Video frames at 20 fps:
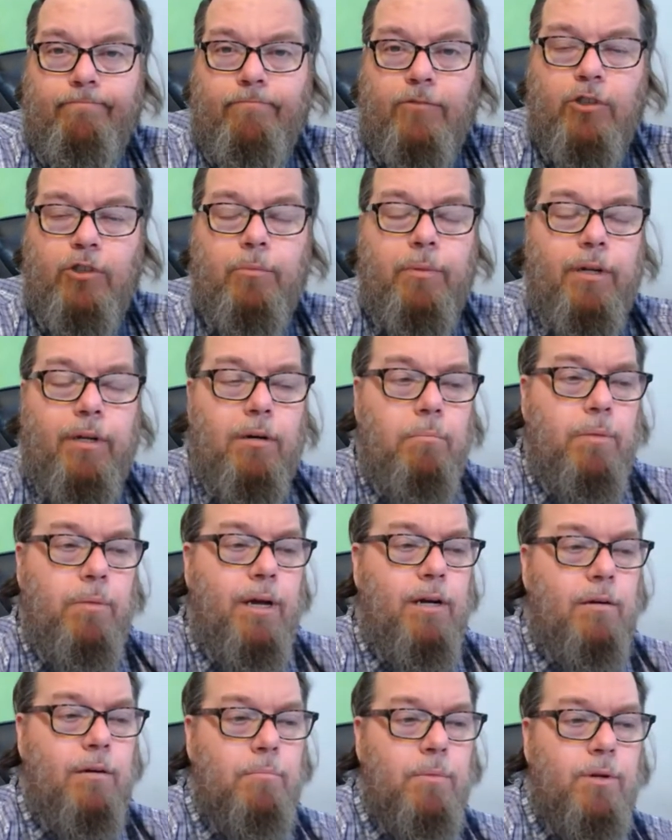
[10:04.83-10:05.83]
You'll be in a
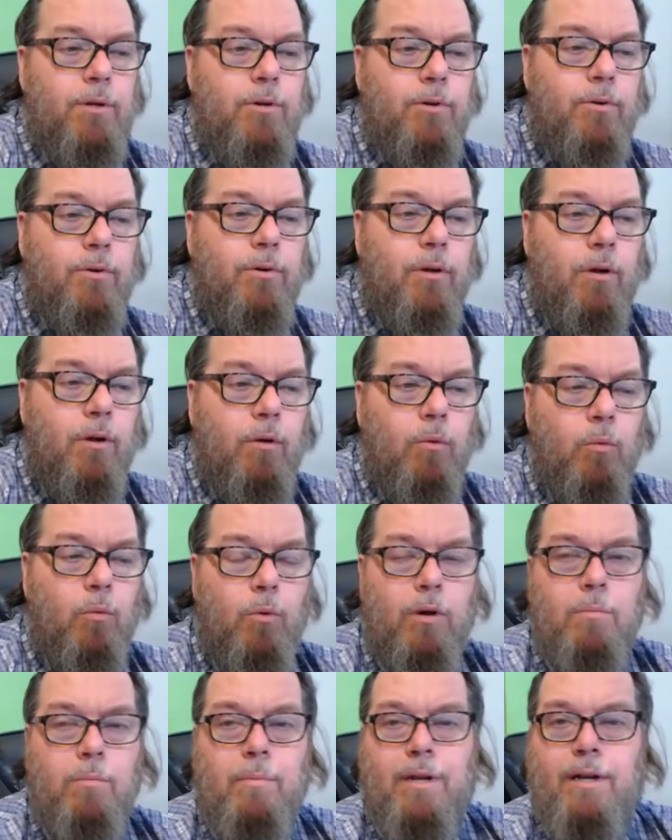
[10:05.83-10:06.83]
better mood
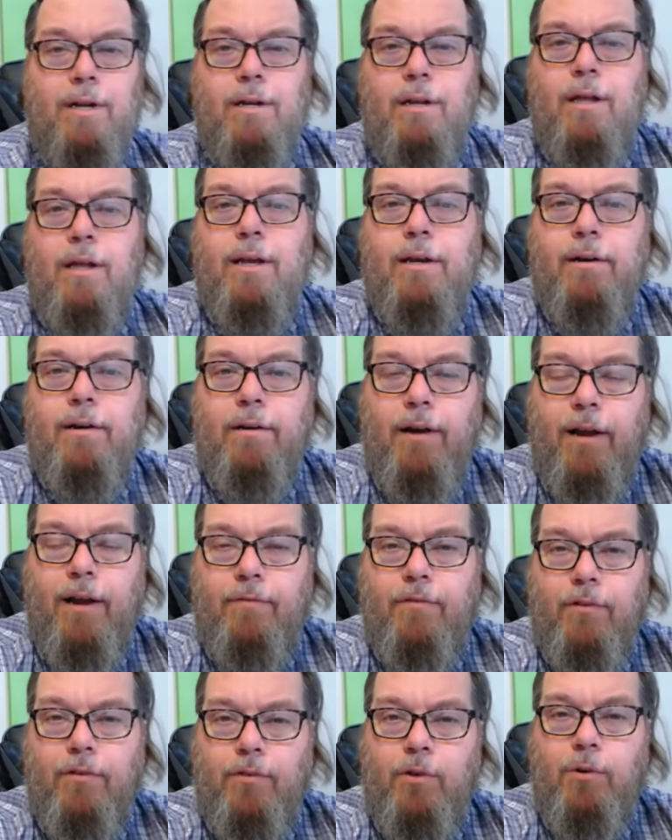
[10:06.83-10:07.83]
one minute later
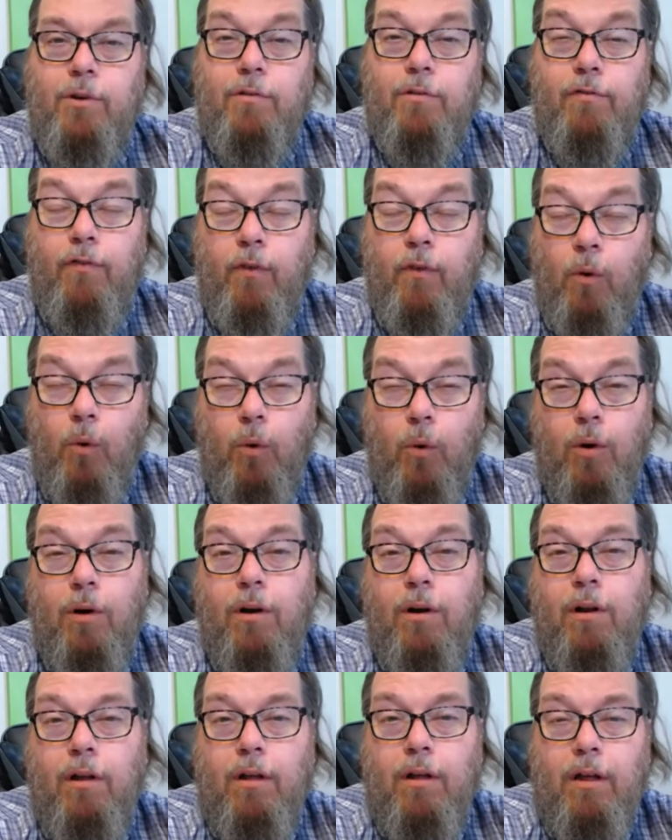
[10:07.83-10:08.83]
after viewing four
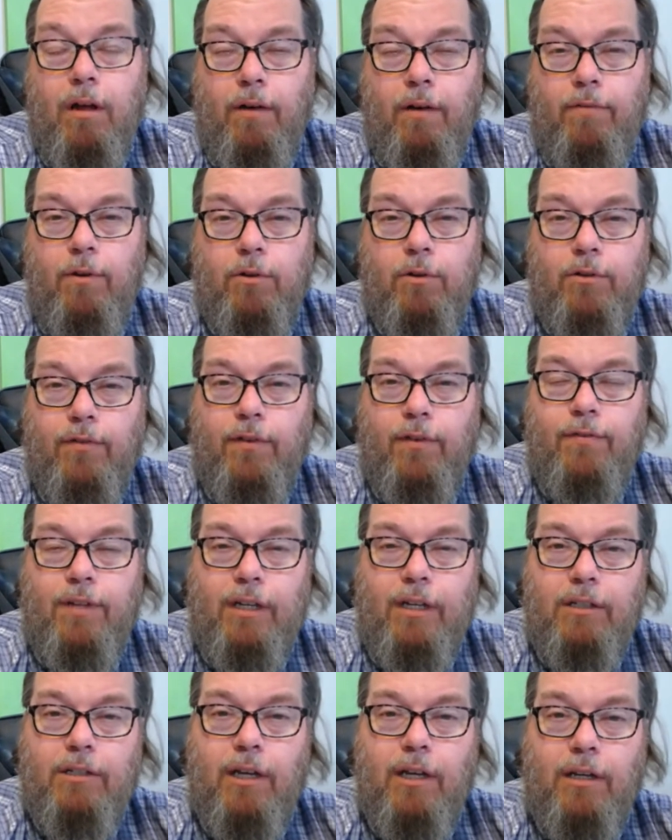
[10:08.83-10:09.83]
of those
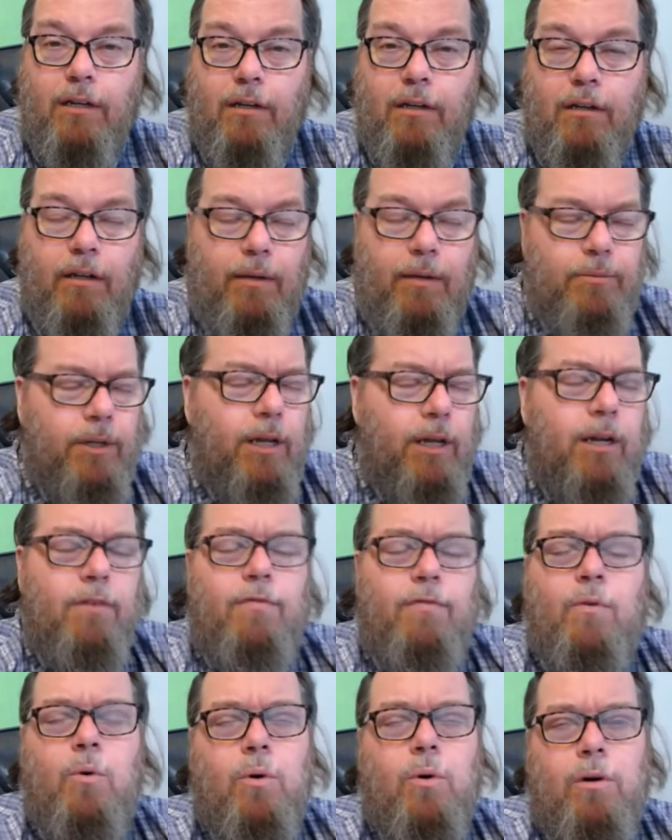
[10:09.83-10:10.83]
fifteen second clips. Any
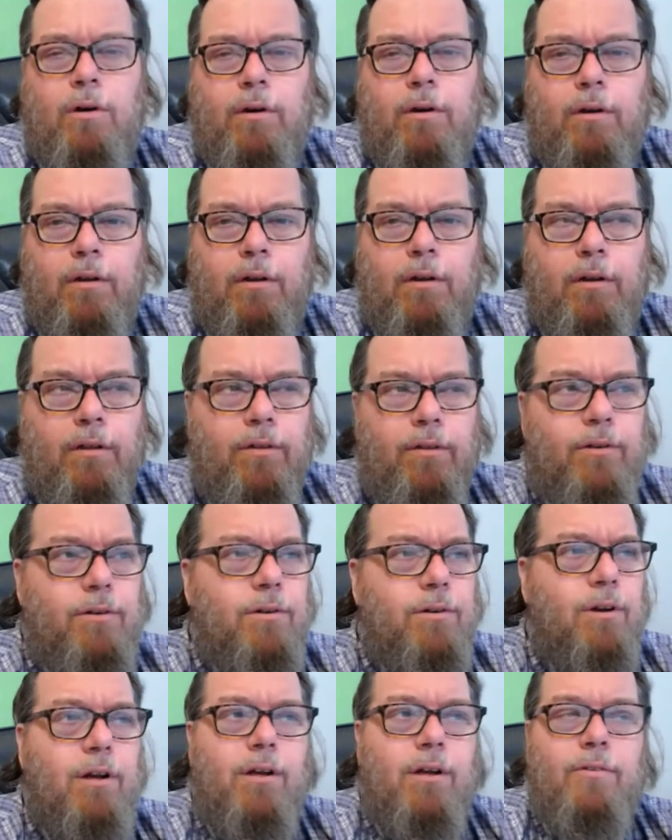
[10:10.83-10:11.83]
four. There
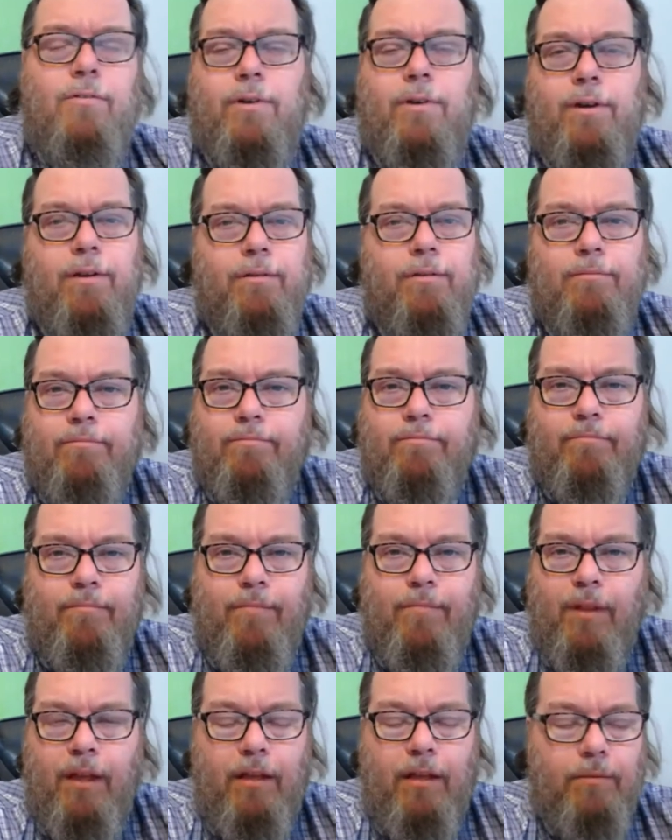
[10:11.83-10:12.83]
are a hundred.
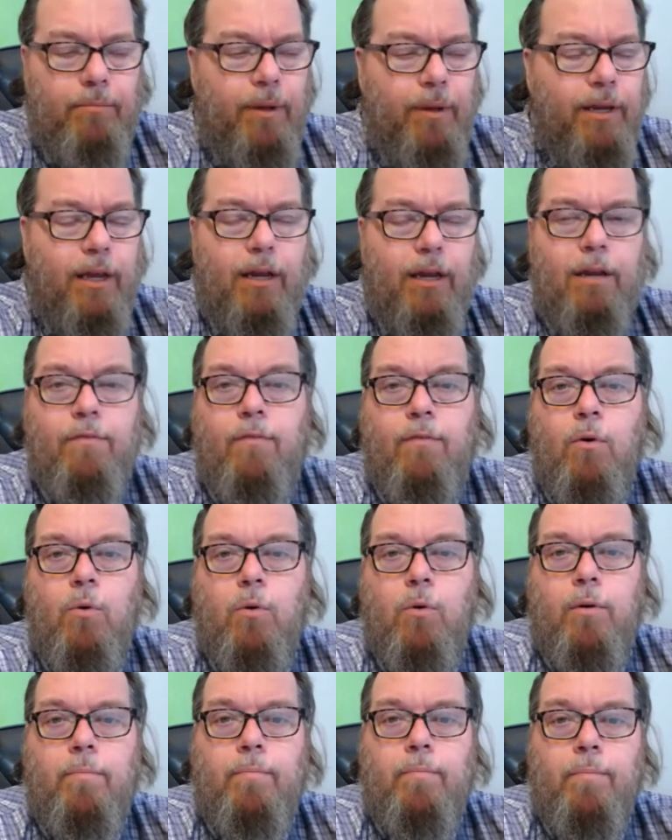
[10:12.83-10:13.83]
Pick any
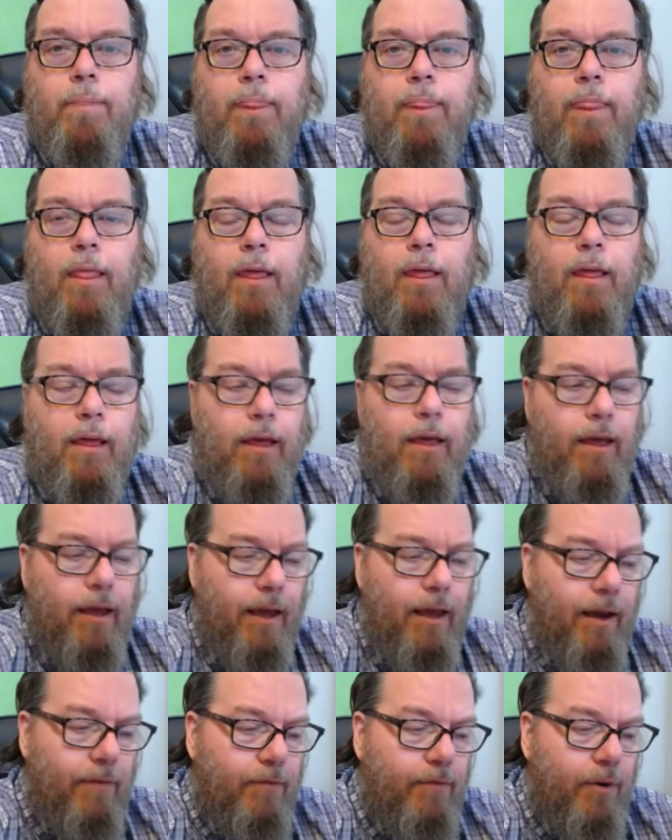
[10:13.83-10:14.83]
four.
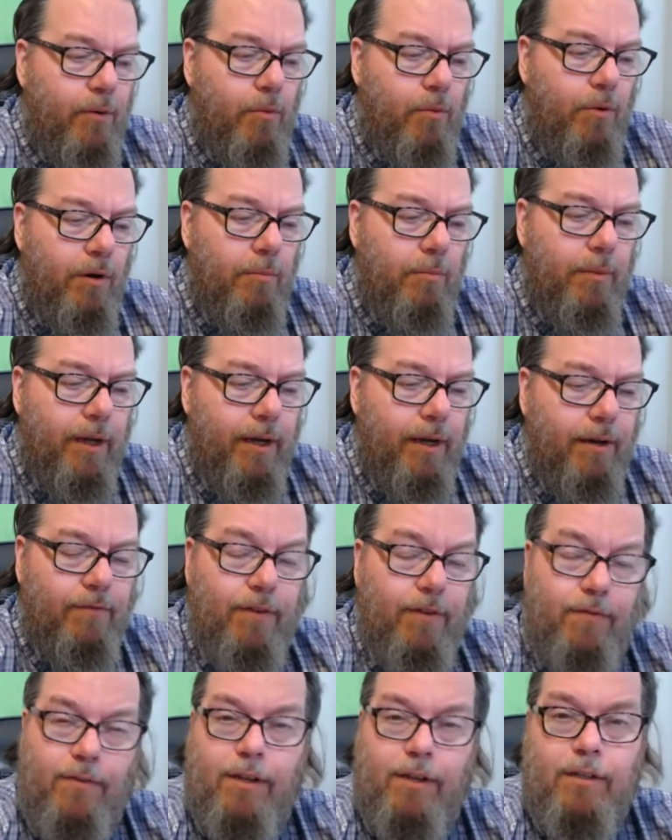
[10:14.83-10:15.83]
After one minute,
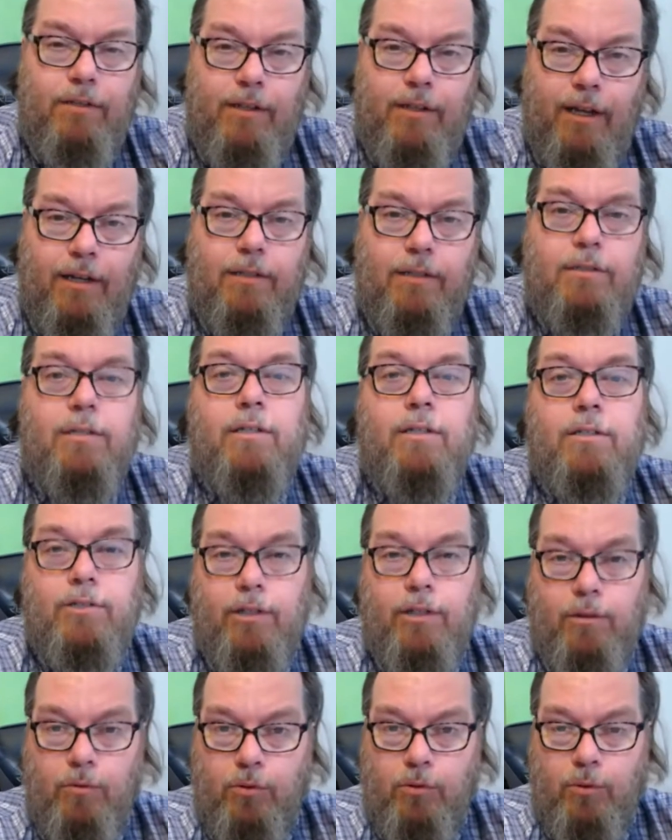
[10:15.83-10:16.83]
fifteen seconds each
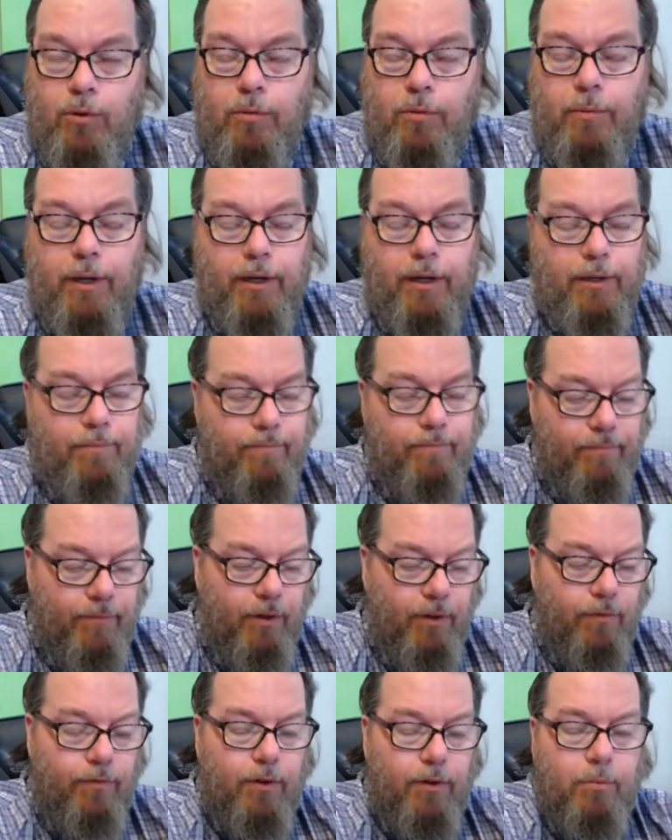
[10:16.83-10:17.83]
equals one minute,
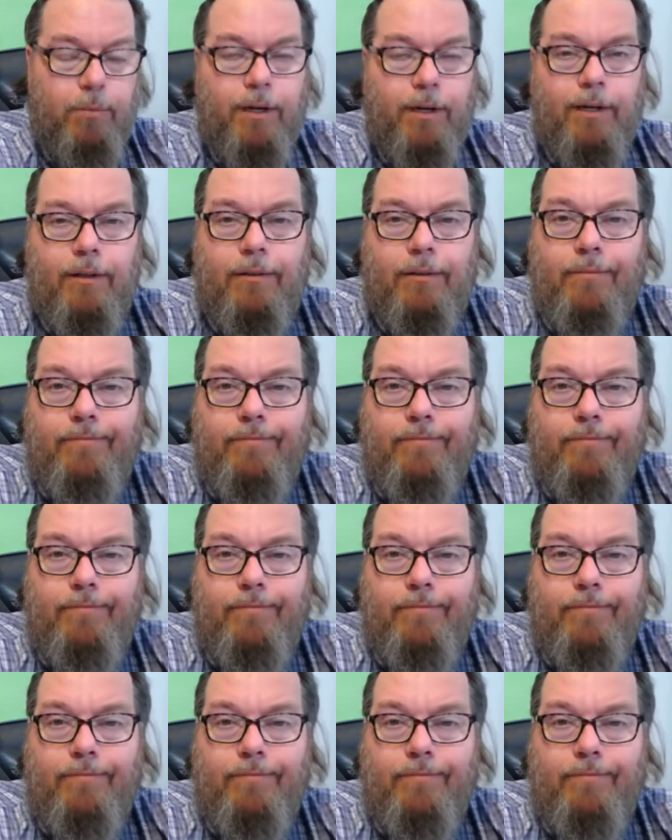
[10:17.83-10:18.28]
you'll feel better.